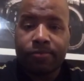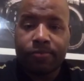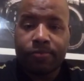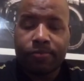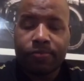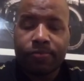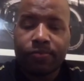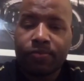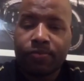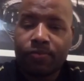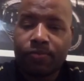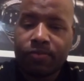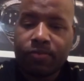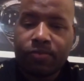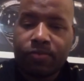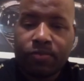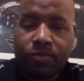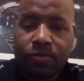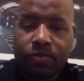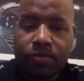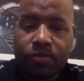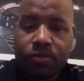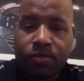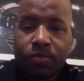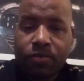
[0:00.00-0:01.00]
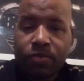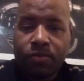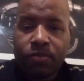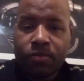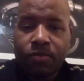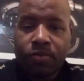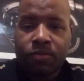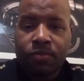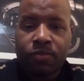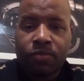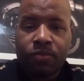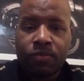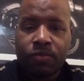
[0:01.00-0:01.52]

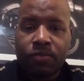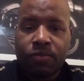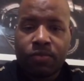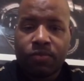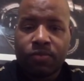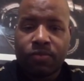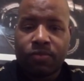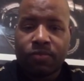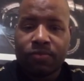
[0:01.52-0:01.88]
No one is speaking in this clip.